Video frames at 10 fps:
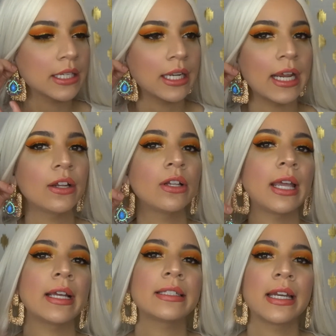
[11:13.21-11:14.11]
and
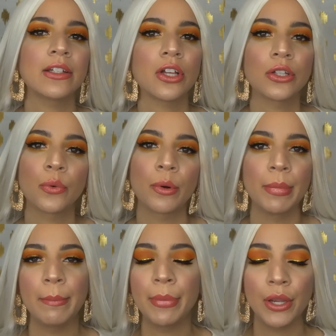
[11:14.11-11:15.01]
like I said, I thought they were a
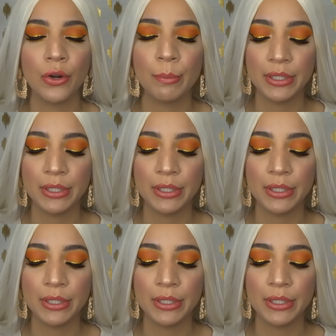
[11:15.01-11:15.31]
bit bigger,